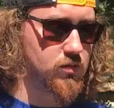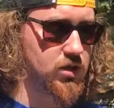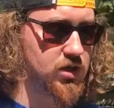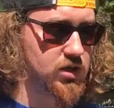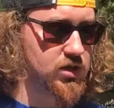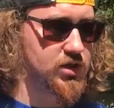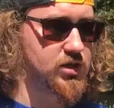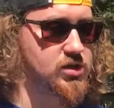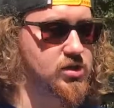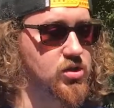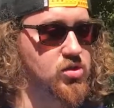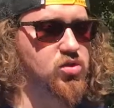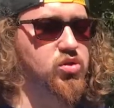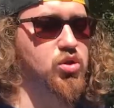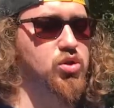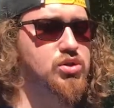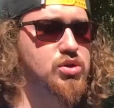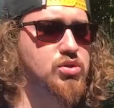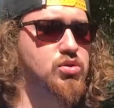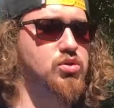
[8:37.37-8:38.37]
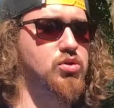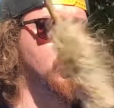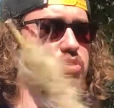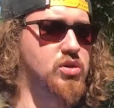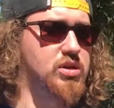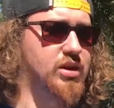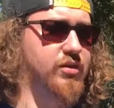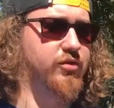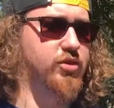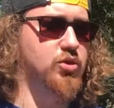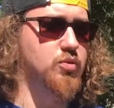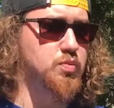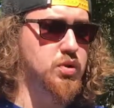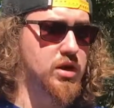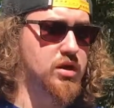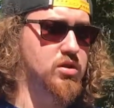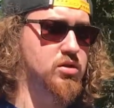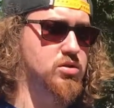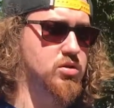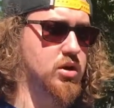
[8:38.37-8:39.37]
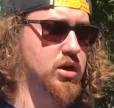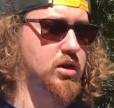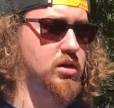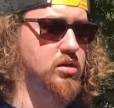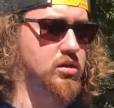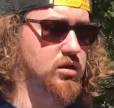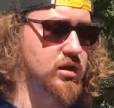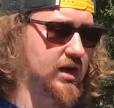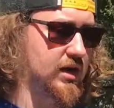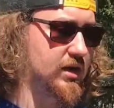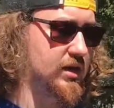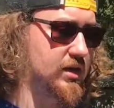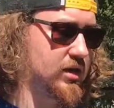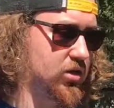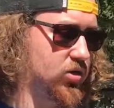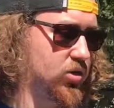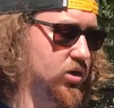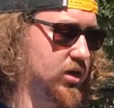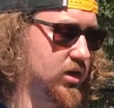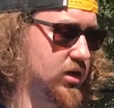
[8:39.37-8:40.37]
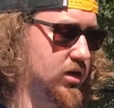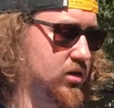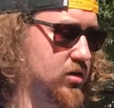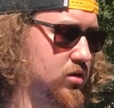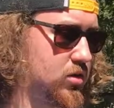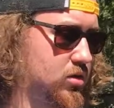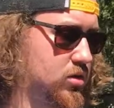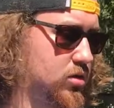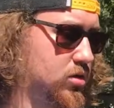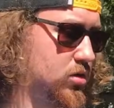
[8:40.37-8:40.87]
because it looks cool whenever you penetrate that Coke can,